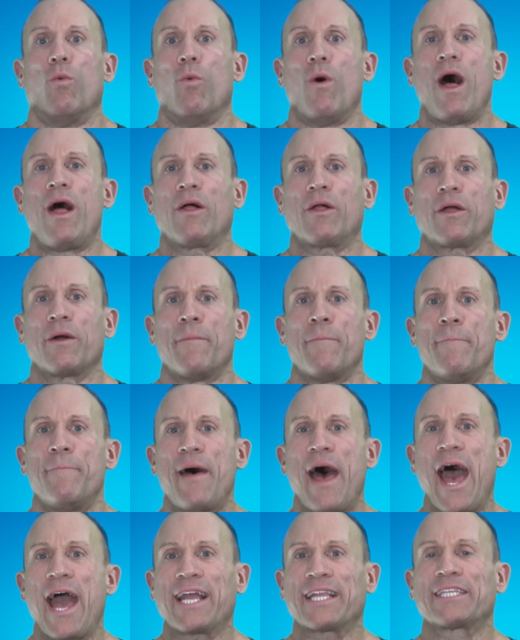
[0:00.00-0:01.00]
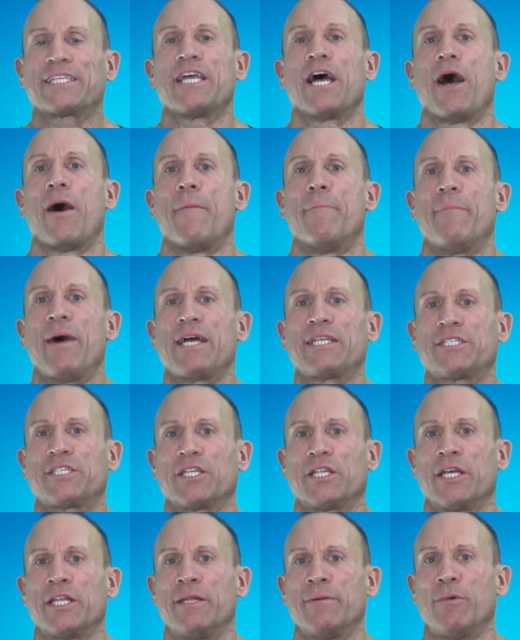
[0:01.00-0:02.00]
Welcome back to
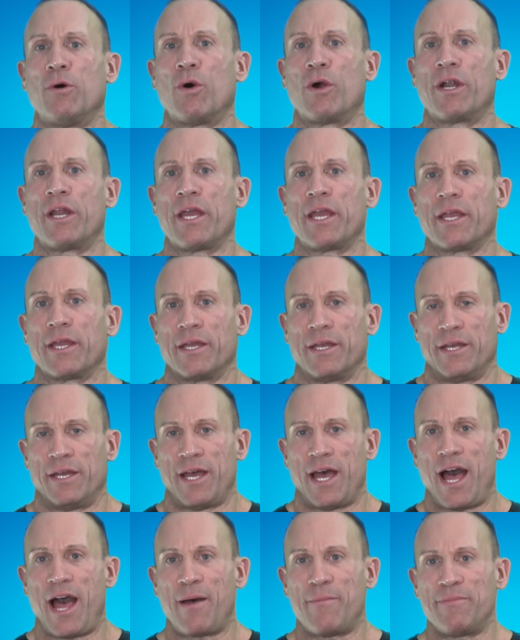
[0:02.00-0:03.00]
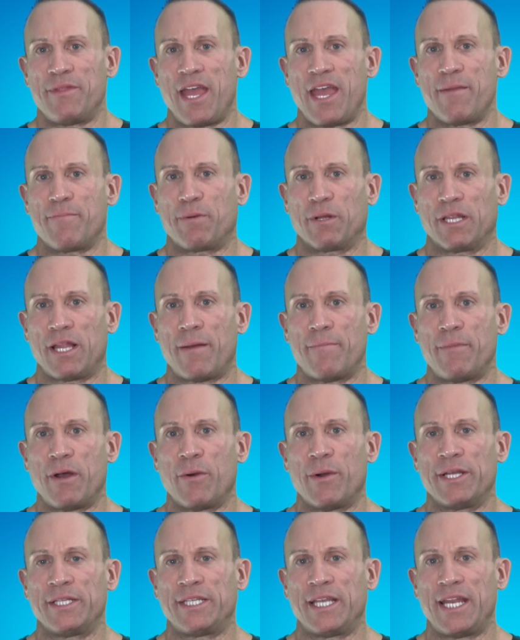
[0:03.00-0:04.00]
Muscle in the Morning. I'm Dave
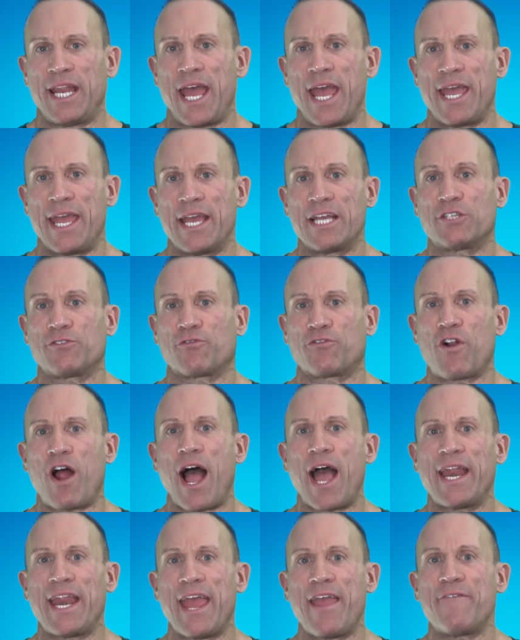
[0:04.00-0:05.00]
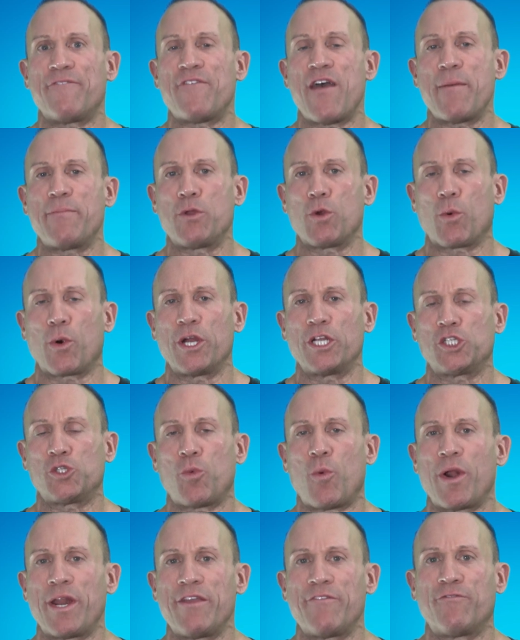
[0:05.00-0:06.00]
Palumbo and today is Friday, February
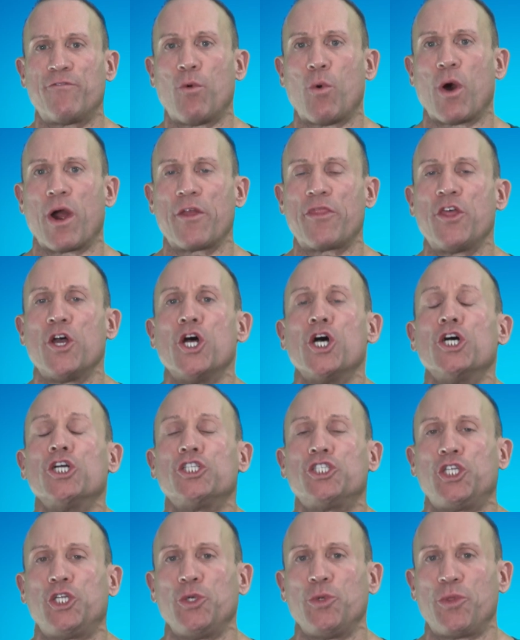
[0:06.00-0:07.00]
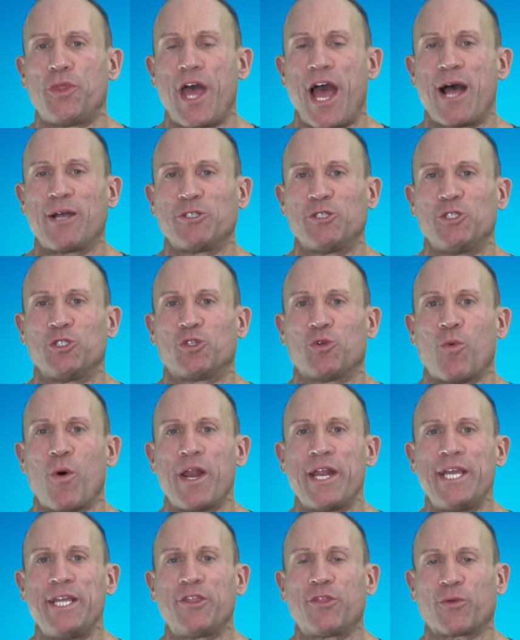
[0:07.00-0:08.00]
twenty-fourth, two thousand
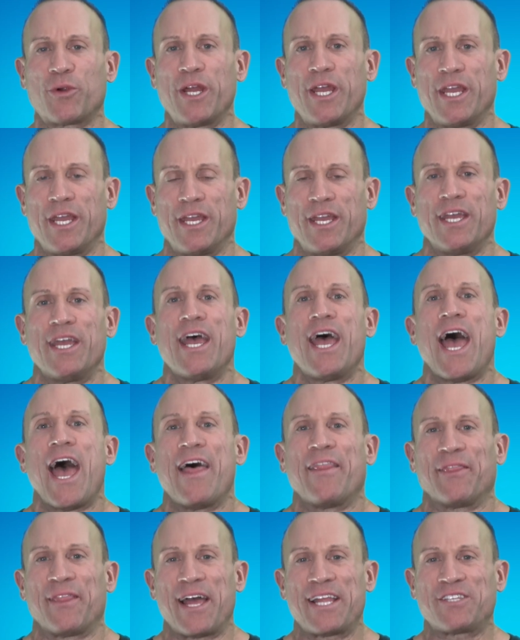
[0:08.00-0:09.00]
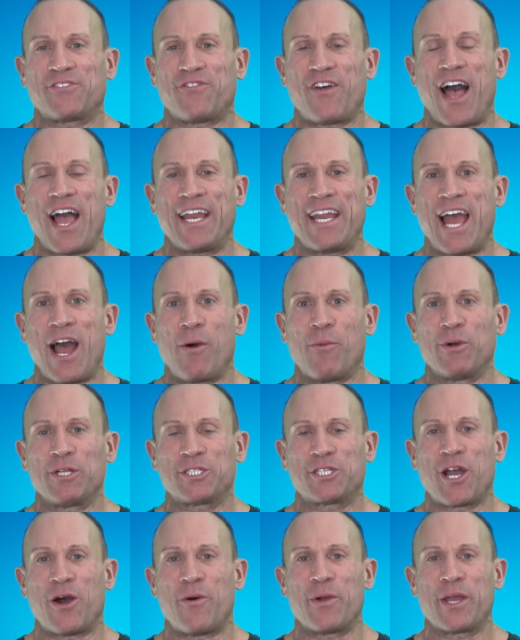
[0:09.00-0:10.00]
twenty-three. And let's find out
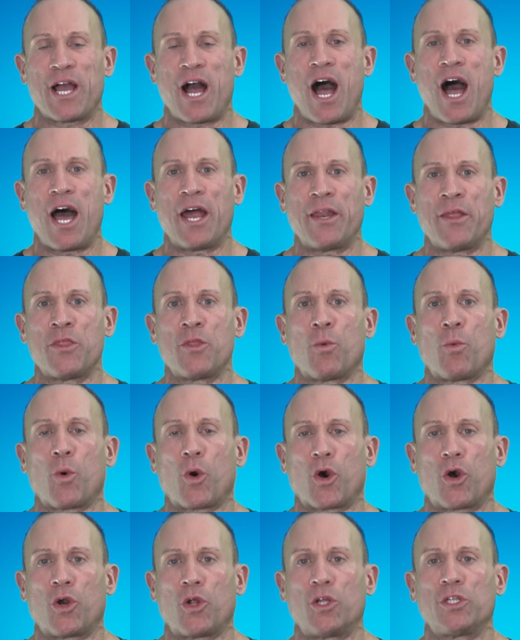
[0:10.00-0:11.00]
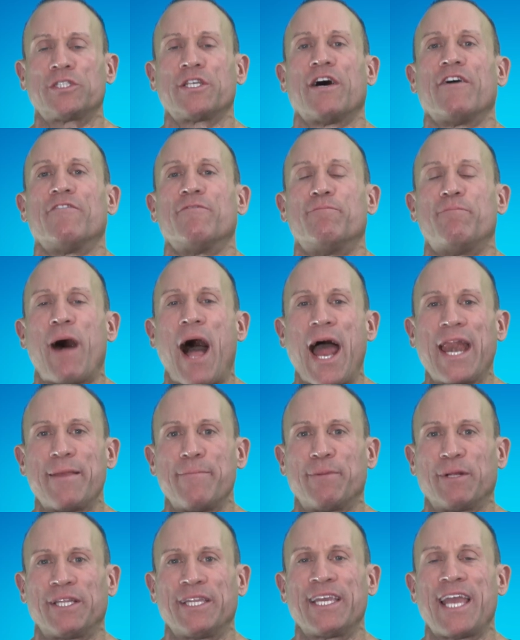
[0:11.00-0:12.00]
what's going on in the world of
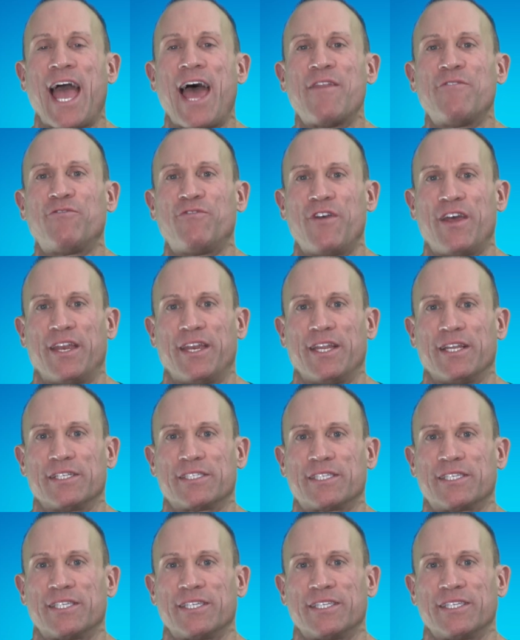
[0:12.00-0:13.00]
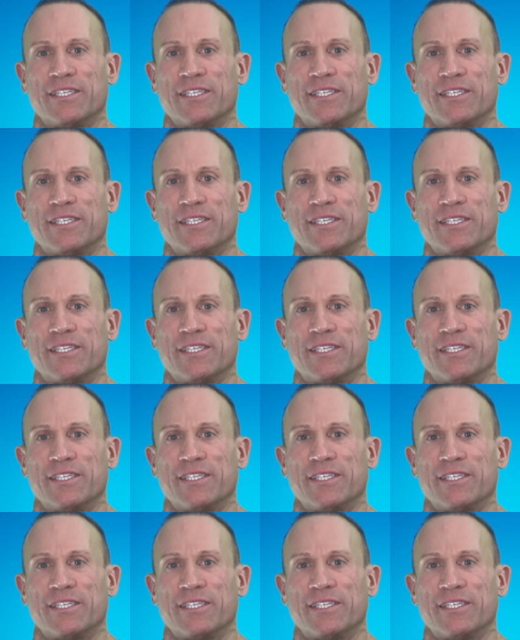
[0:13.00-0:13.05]
bodybuilding and fitness.